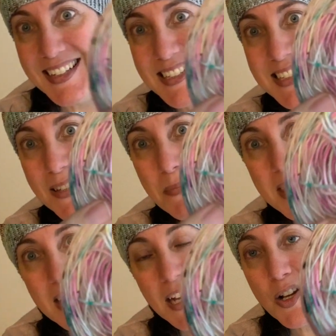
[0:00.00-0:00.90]
It's
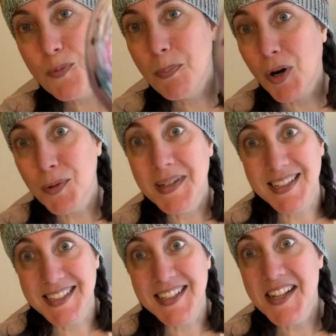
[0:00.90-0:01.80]
something, I know Barbie
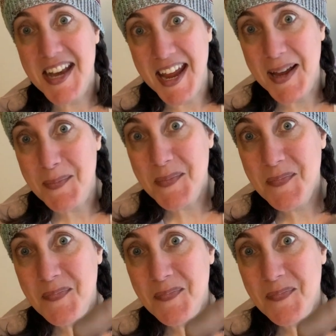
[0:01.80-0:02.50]
is in the name.